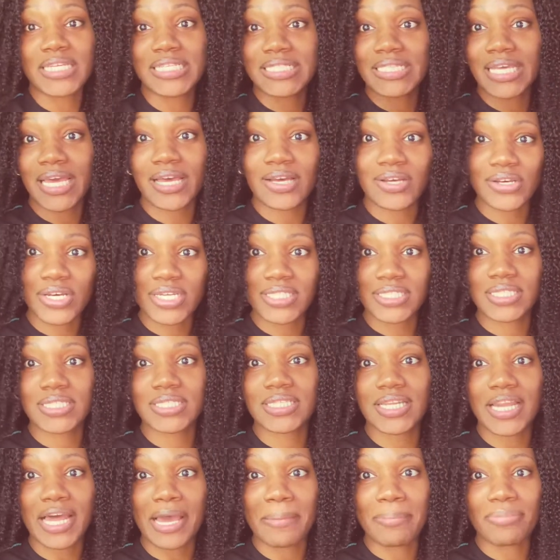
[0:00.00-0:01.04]
tell because it's a
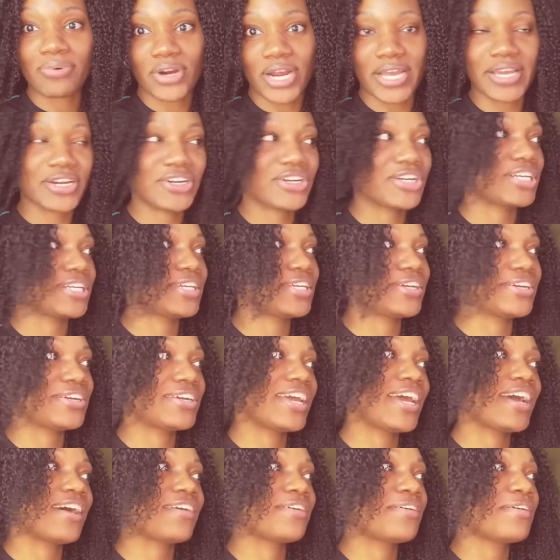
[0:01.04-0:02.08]
lot brighter in here
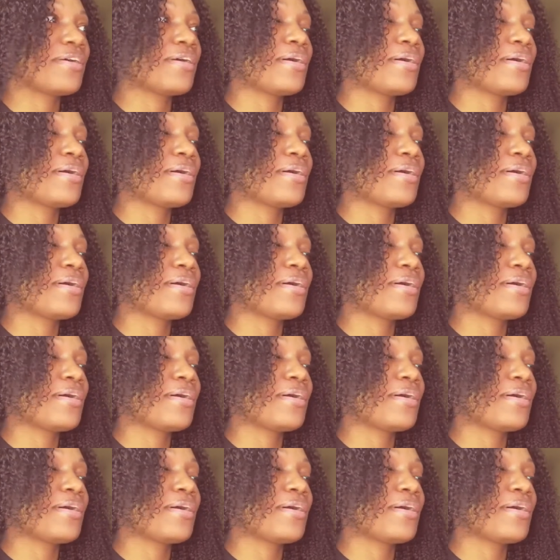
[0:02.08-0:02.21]
now,